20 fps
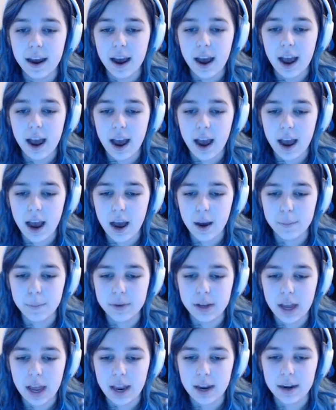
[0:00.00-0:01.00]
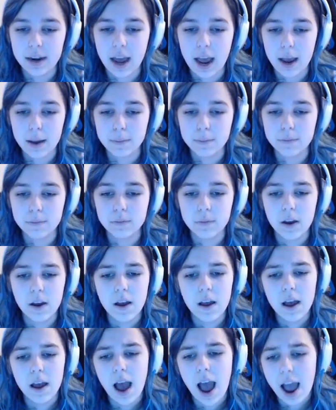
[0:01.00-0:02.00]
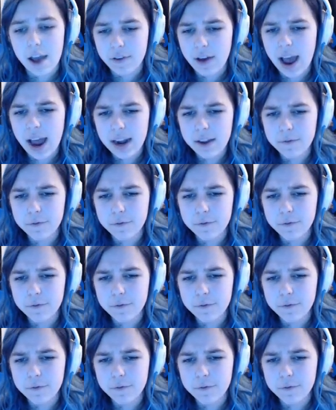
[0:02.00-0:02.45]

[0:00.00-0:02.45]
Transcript: Um, and I'm I've had